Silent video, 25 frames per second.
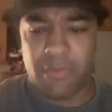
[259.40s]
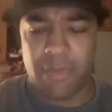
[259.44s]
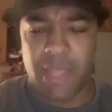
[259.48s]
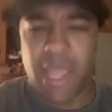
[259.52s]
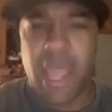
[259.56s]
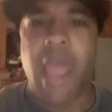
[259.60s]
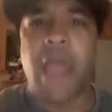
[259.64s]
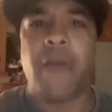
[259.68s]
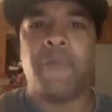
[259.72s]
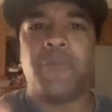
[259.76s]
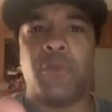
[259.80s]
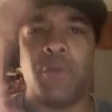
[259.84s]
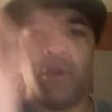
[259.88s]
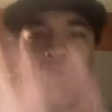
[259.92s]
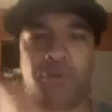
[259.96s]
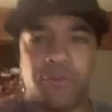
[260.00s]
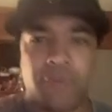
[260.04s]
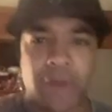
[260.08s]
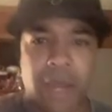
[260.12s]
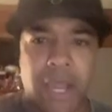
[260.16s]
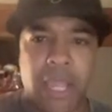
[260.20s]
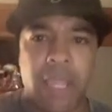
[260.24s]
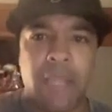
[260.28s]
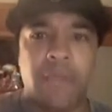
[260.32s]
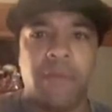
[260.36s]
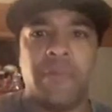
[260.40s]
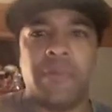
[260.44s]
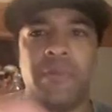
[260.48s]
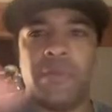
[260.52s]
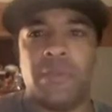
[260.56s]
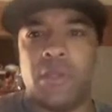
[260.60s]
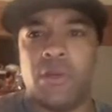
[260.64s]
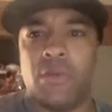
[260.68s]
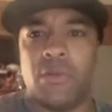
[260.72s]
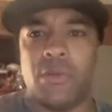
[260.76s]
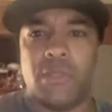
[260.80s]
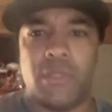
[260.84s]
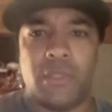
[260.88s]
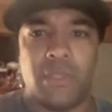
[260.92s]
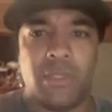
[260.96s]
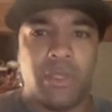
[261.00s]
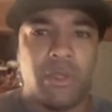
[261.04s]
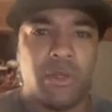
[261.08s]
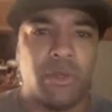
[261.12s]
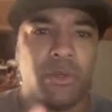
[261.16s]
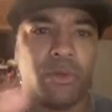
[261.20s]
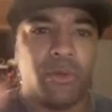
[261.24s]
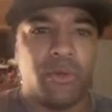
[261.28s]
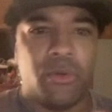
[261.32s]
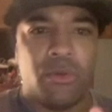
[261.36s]
after the fight, there was a
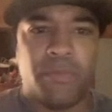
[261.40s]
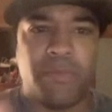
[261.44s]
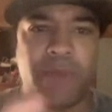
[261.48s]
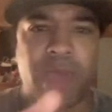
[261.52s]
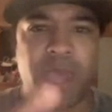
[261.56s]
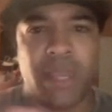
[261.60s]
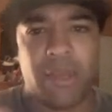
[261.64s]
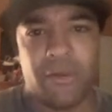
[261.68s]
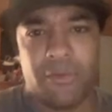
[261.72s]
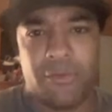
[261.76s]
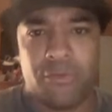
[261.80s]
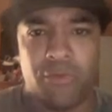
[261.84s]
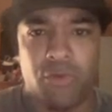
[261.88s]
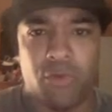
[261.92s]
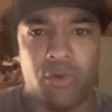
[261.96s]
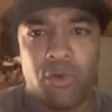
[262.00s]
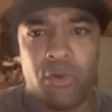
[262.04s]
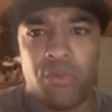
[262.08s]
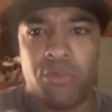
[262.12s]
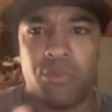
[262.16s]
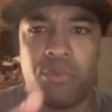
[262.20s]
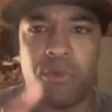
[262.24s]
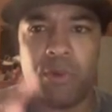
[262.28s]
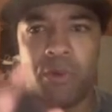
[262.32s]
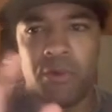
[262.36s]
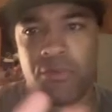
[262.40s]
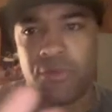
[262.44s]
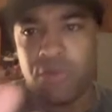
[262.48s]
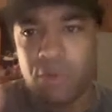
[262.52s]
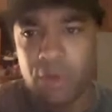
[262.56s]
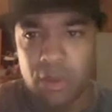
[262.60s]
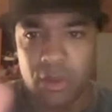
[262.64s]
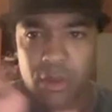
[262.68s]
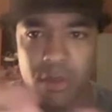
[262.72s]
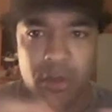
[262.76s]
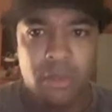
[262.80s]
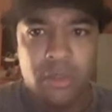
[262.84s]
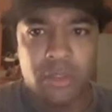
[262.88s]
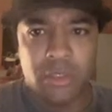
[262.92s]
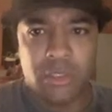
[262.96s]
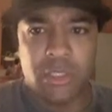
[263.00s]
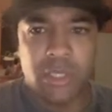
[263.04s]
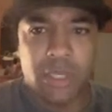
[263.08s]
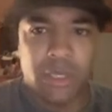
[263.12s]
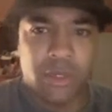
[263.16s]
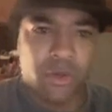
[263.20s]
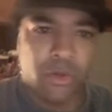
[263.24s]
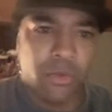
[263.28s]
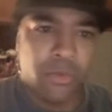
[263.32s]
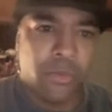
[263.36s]
little back and forth with
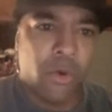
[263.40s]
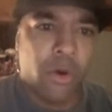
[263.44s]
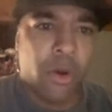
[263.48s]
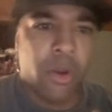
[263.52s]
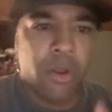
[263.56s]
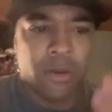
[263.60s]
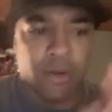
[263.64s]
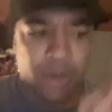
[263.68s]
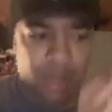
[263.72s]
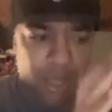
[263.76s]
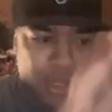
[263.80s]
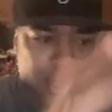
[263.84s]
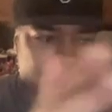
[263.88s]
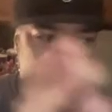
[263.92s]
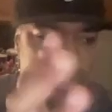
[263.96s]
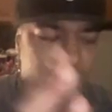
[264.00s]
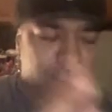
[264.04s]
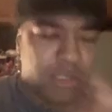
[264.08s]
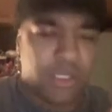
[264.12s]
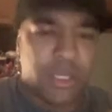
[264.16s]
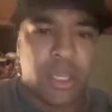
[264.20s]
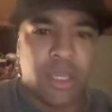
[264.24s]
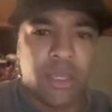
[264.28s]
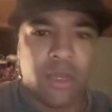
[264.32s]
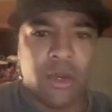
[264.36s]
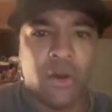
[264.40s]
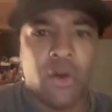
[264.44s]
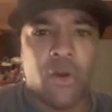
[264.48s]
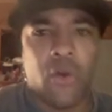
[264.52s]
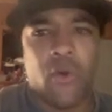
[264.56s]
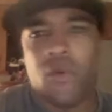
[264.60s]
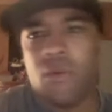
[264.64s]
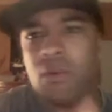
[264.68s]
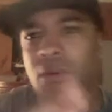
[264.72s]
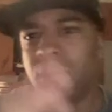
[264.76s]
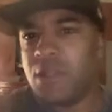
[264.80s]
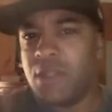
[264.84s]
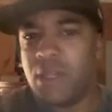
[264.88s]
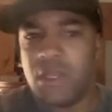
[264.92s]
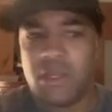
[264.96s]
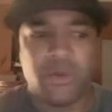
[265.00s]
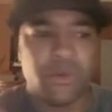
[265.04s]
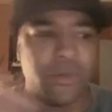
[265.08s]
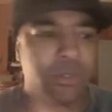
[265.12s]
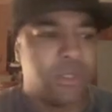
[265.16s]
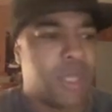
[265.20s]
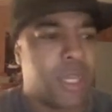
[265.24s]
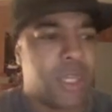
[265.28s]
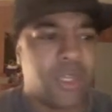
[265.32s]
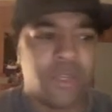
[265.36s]
Sandor Martin and Teo. Sandor
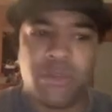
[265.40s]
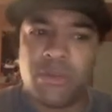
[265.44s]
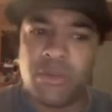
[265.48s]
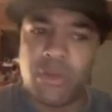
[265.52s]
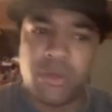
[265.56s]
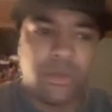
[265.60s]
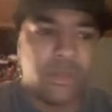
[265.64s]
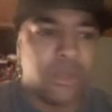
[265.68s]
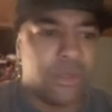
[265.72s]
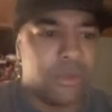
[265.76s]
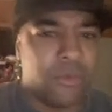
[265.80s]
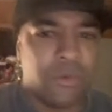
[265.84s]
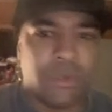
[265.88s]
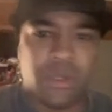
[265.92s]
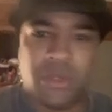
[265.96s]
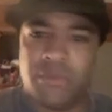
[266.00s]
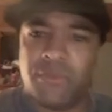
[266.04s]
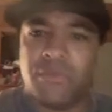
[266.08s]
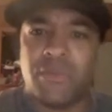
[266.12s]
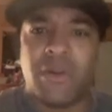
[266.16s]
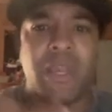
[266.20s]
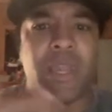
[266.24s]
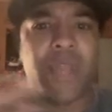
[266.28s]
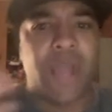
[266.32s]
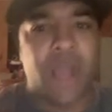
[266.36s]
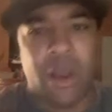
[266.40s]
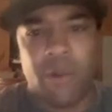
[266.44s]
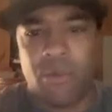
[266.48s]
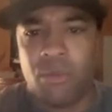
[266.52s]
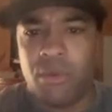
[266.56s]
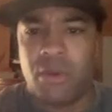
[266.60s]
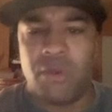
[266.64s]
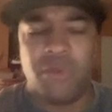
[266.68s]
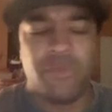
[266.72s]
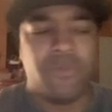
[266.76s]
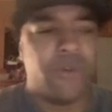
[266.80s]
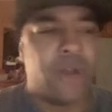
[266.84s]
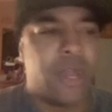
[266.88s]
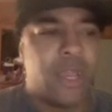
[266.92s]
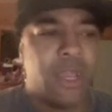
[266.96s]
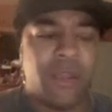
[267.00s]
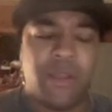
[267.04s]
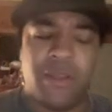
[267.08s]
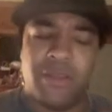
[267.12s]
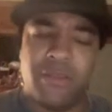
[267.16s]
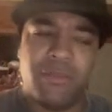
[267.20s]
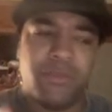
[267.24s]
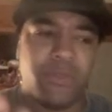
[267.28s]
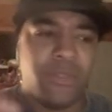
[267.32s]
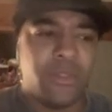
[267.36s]
was like, you know, you didn't win the fight. I won the fight.
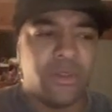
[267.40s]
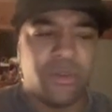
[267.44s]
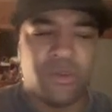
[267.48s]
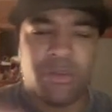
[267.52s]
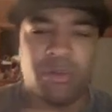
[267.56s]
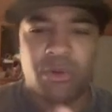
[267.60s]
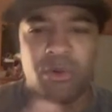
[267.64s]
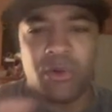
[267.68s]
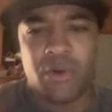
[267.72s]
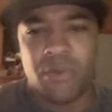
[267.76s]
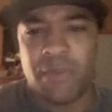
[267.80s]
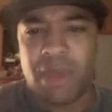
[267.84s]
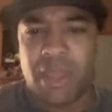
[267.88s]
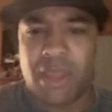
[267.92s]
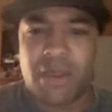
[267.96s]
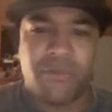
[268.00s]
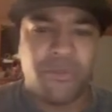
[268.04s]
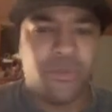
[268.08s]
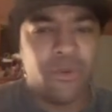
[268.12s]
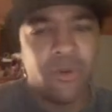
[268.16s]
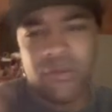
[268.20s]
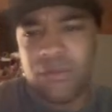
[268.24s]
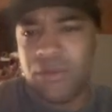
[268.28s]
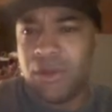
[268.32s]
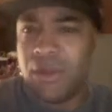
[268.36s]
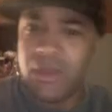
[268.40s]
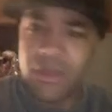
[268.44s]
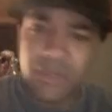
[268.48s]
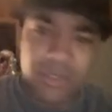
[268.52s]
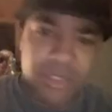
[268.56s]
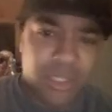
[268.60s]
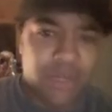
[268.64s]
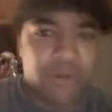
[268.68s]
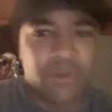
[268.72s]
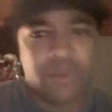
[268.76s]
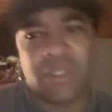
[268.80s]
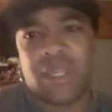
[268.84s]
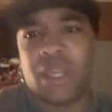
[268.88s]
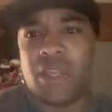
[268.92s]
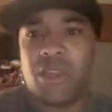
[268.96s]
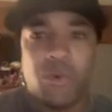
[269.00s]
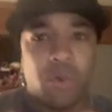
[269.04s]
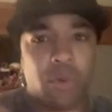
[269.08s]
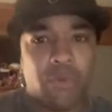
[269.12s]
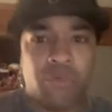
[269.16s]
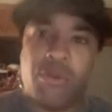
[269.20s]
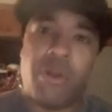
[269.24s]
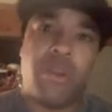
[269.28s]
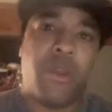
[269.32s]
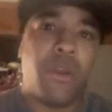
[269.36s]
And, you know, they're going back and forth. Teo was like, you
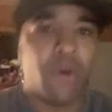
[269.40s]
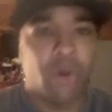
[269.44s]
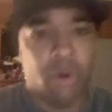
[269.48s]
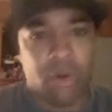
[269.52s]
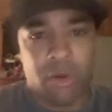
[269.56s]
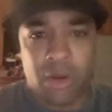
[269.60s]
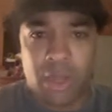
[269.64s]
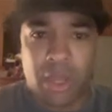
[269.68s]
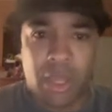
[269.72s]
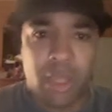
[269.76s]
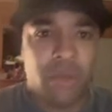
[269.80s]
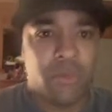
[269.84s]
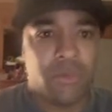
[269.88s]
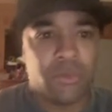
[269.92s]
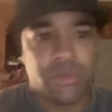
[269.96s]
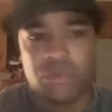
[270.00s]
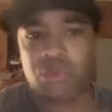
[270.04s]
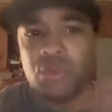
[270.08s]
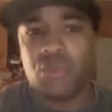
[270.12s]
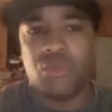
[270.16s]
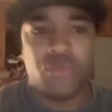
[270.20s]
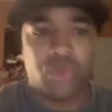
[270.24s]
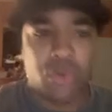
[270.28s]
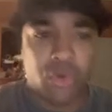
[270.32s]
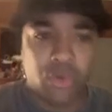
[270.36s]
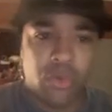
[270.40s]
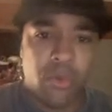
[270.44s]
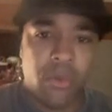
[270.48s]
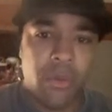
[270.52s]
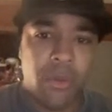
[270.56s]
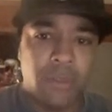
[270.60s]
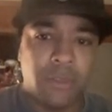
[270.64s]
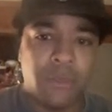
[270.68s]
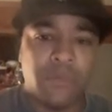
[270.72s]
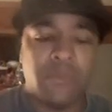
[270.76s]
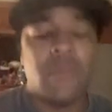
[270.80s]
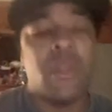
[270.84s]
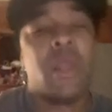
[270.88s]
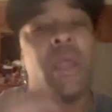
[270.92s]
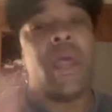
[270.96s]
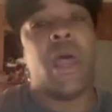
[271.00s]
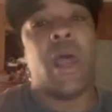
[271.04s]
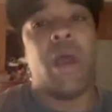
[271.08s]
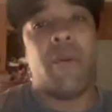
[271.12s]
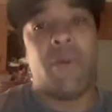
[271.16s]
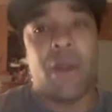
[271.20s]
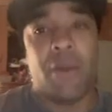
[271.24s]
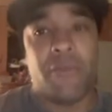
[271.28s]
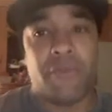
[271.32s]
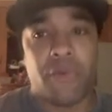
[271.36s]
were running all night, which was true.
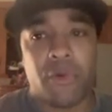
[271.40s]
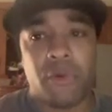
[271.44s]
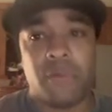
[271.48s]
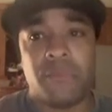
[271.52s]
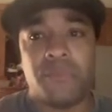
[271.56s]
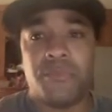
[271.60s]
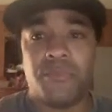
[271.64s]
However,